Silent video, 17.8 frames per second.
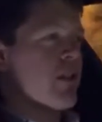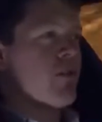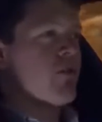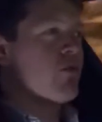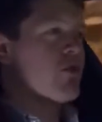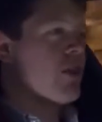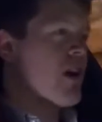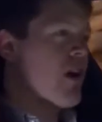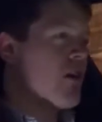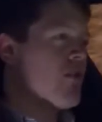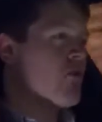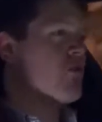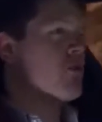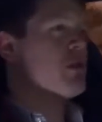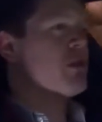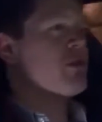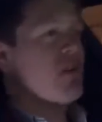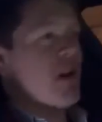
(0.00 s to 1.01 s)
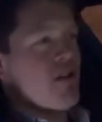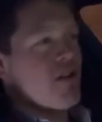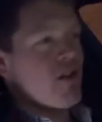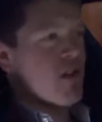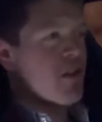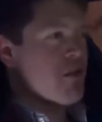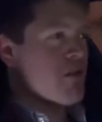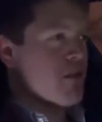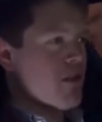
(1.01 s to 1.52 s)
the Ferrari four-wheel drive
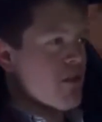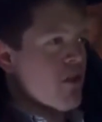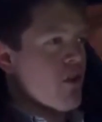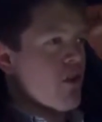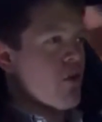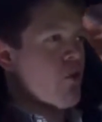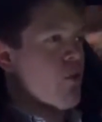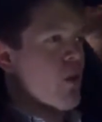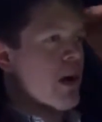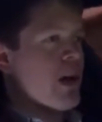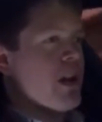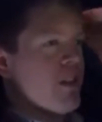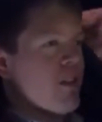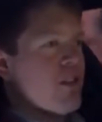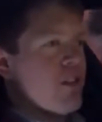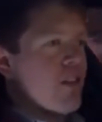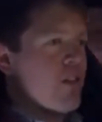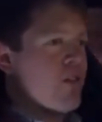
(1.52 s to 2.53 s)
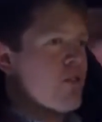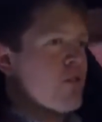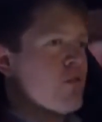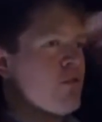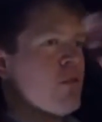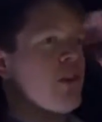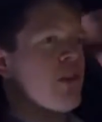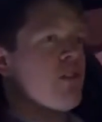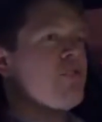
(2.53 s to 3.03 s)
system is not quite as sort of
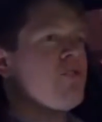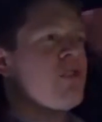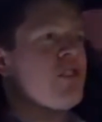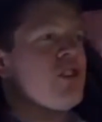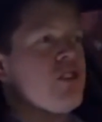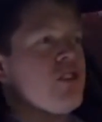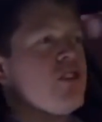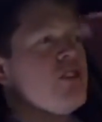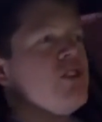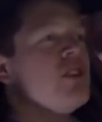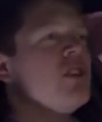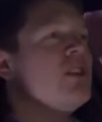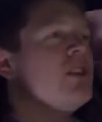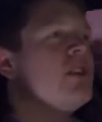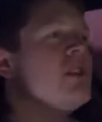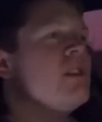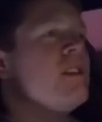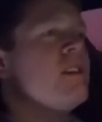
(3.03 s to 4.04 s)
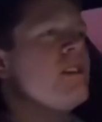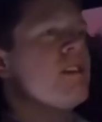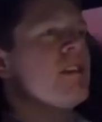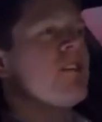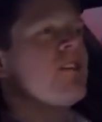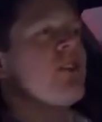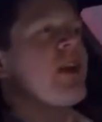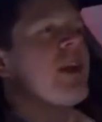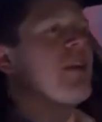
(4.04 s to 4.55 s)
full-on traditional,
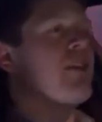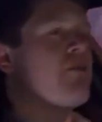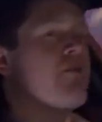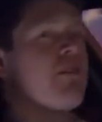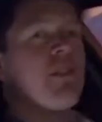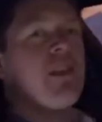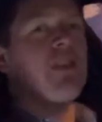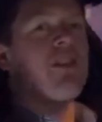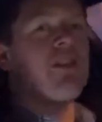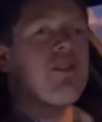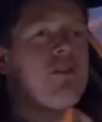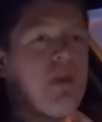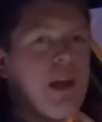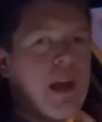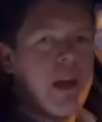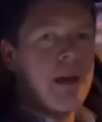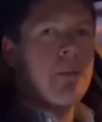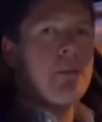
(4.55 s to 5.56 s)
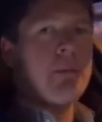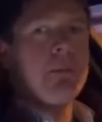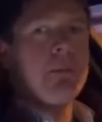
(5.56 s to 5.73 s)
created for this terrain.